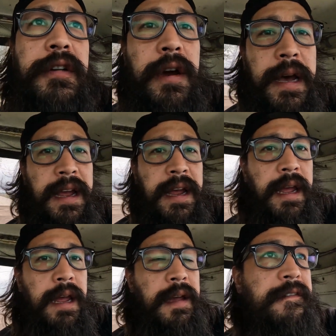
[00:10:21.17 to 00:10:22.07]
do
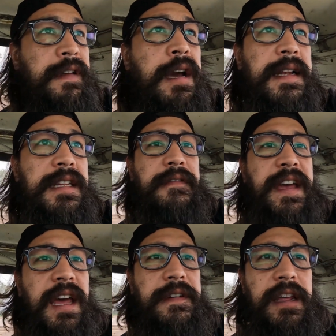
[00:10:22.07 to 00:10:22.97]
a cut to the
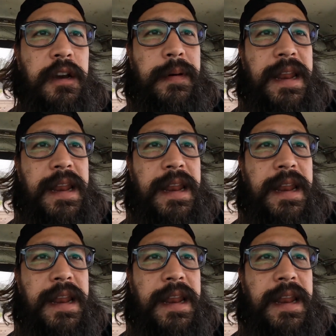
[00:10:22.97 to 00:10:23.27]
van video,